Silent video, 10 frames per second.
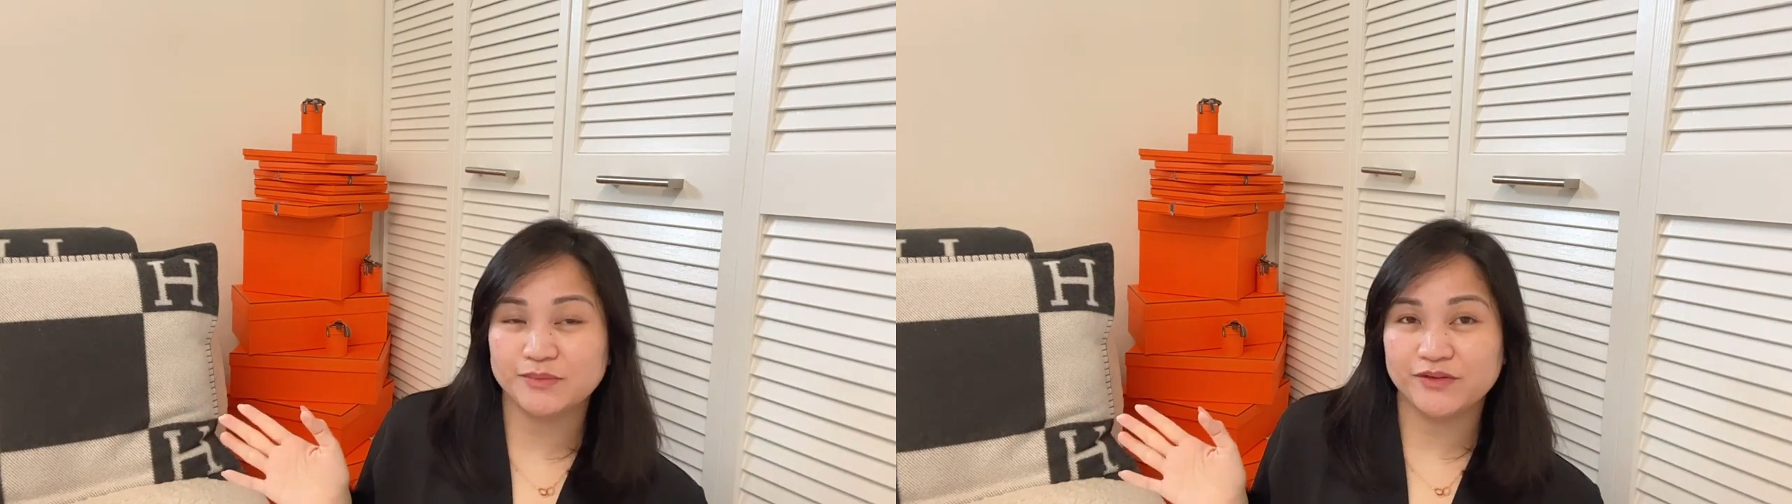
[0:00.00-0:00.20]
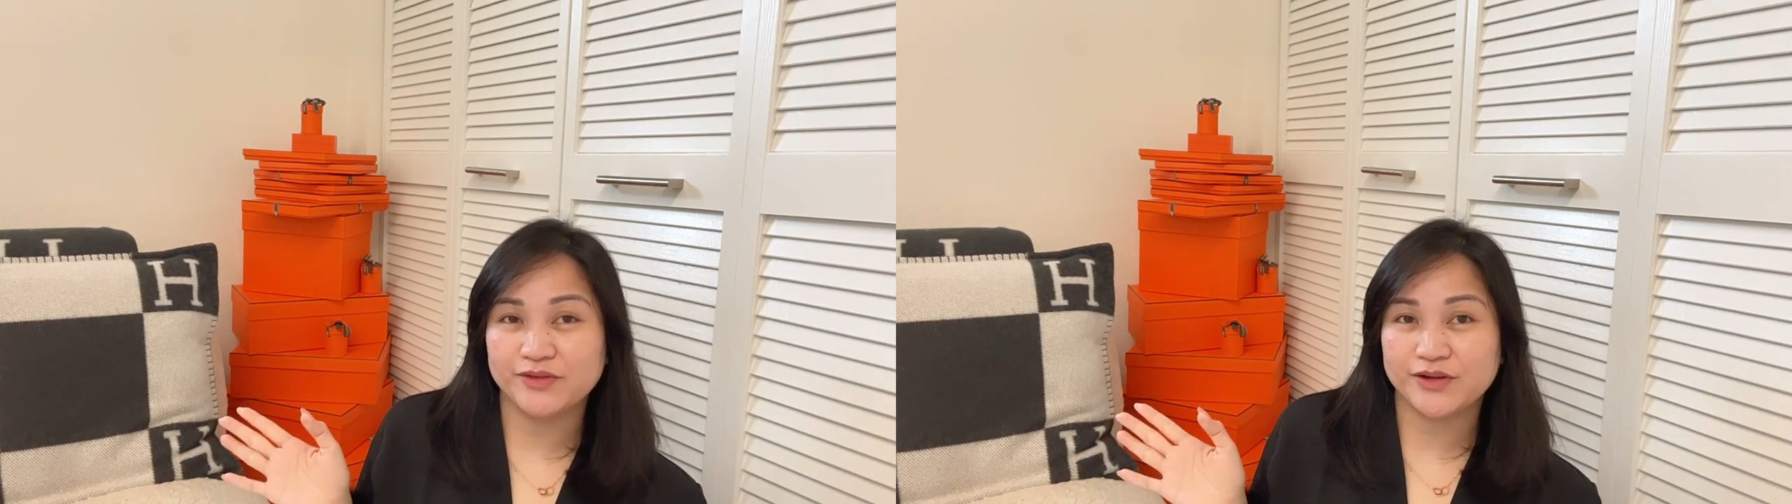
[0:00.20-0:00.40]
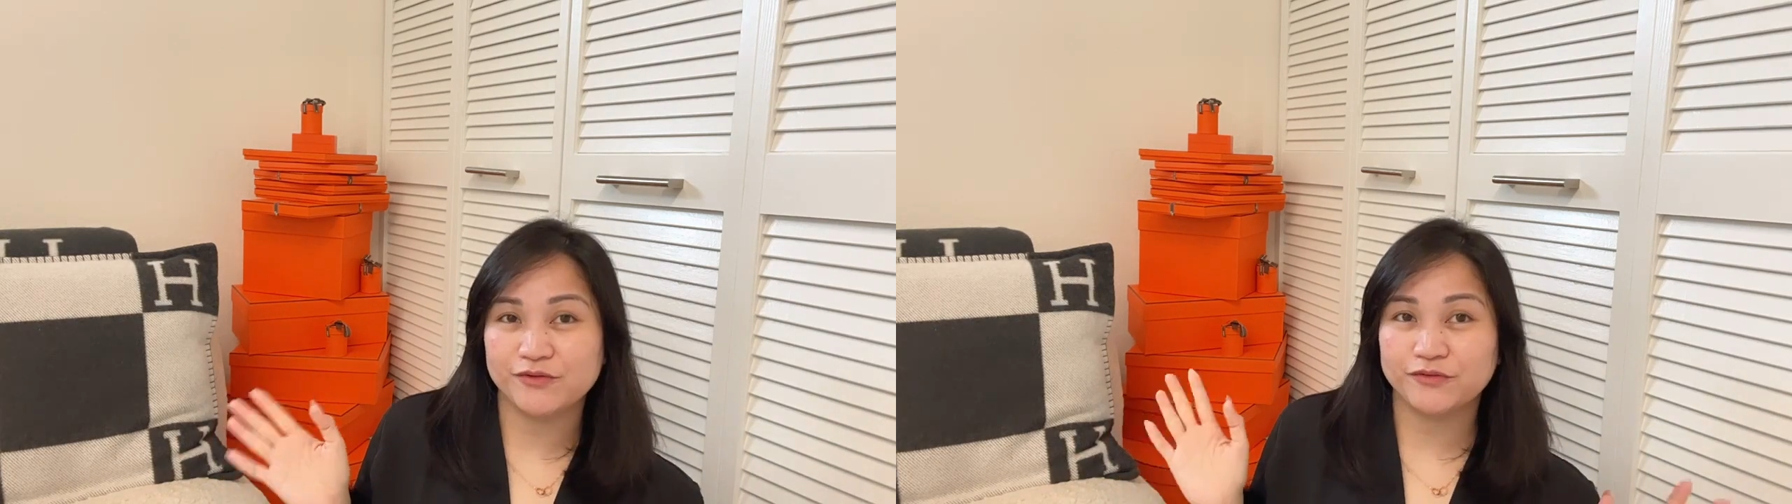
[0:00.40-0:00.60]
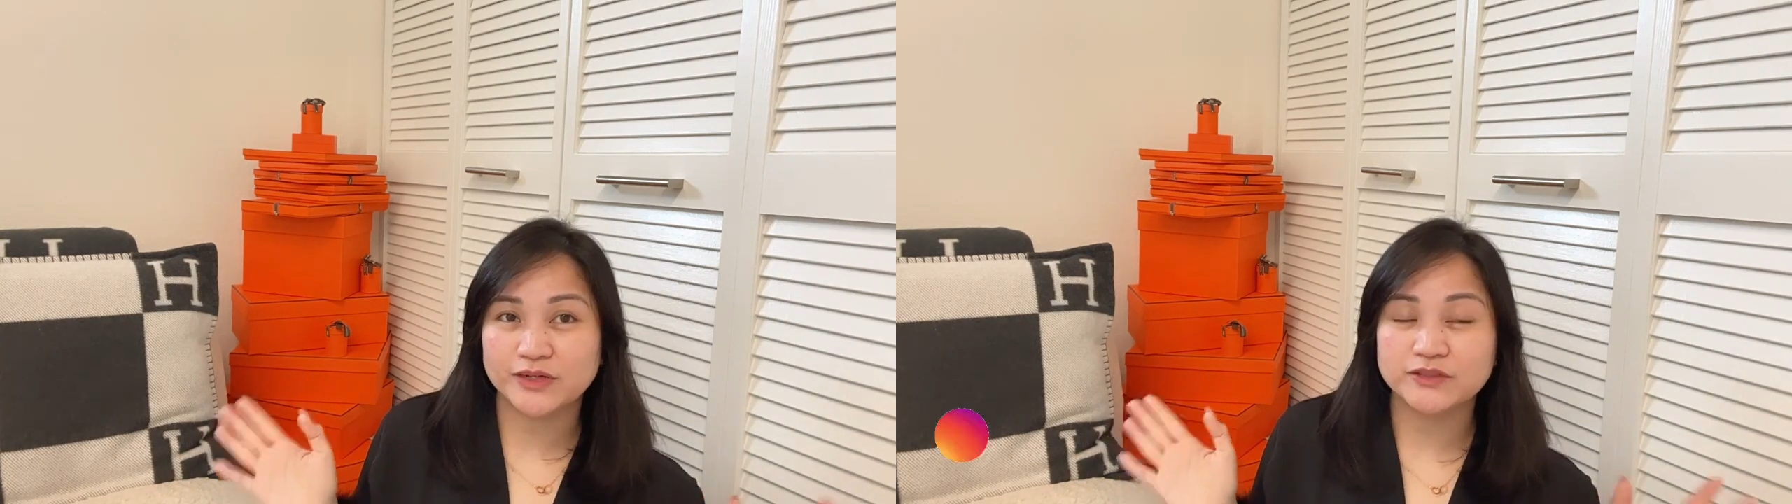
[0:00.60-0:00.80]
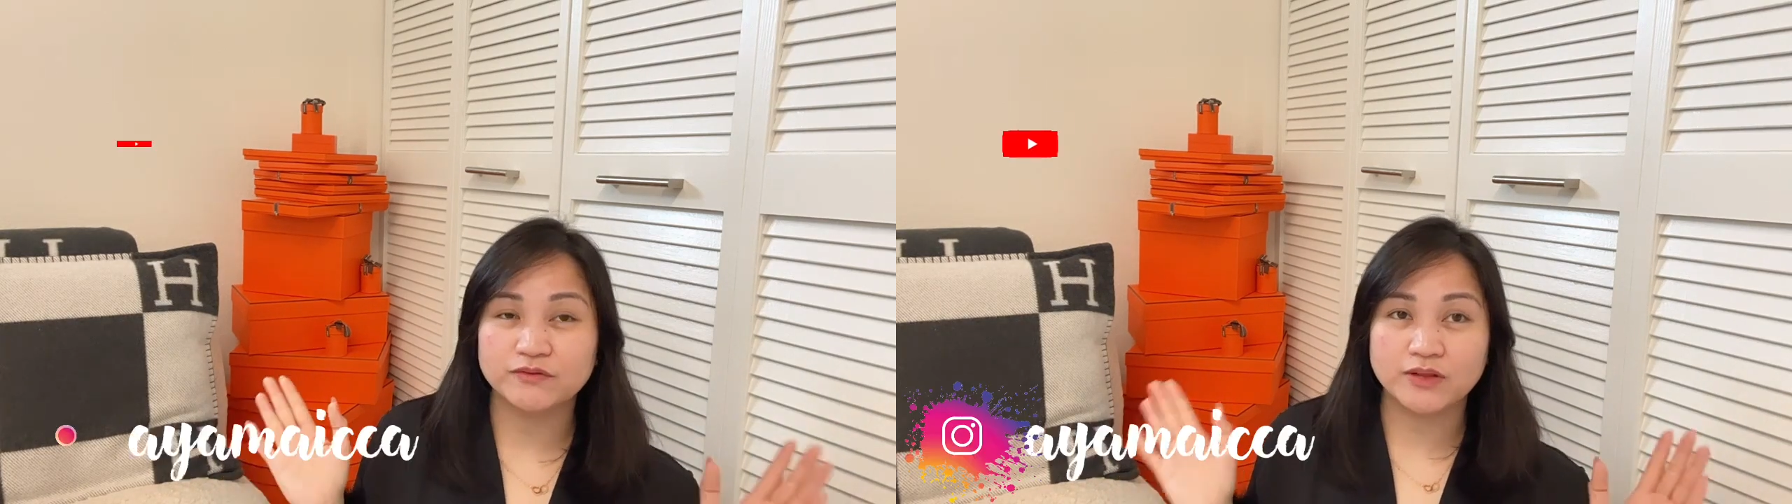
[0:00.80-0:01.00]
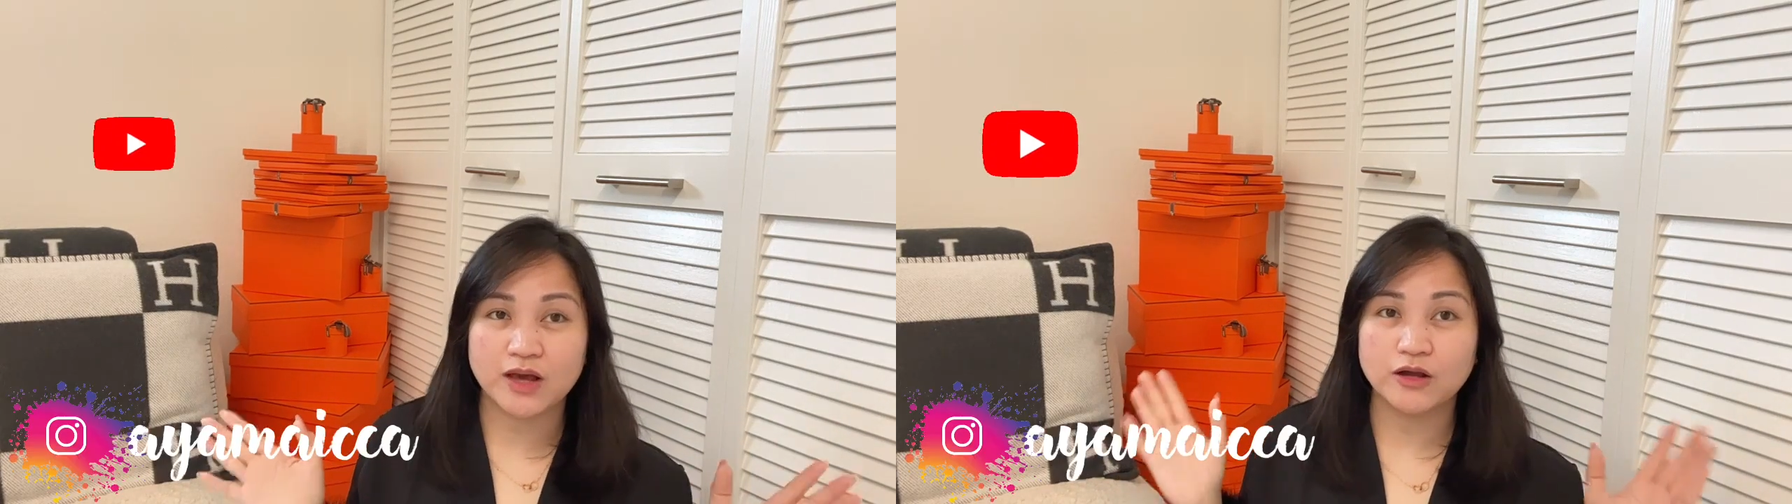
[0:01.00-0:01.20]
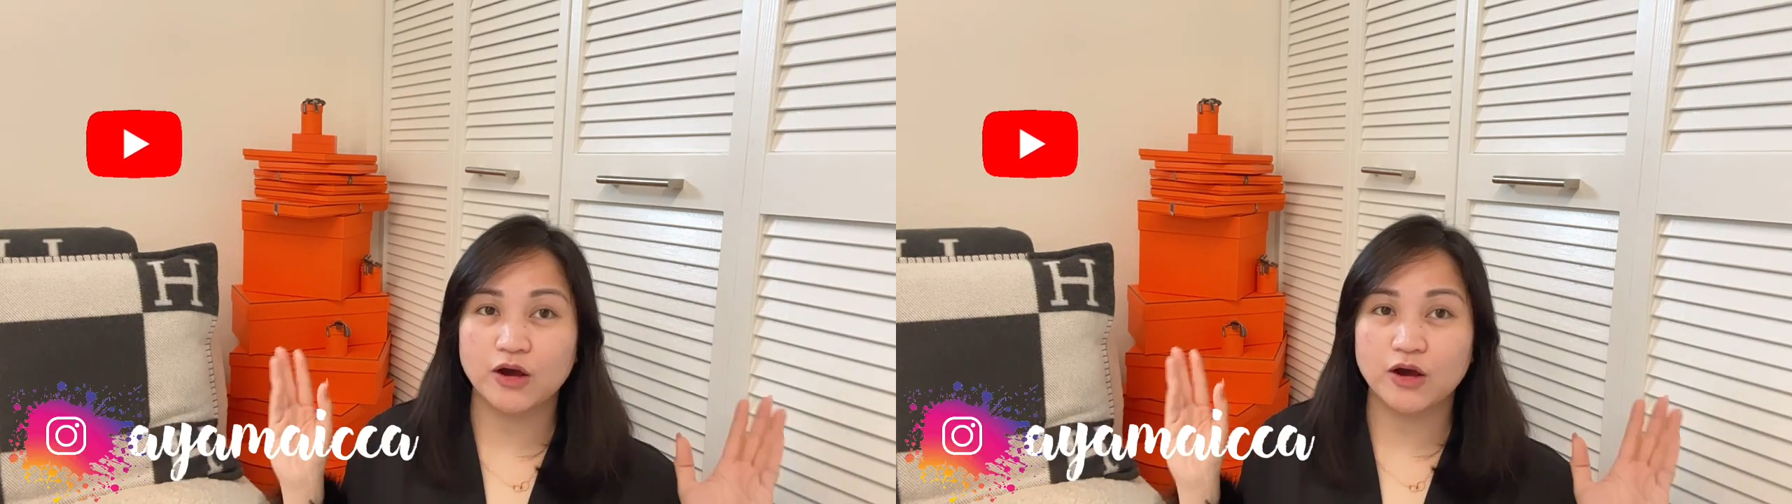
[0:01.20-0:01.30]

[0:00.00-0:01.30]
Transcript: my very first vlog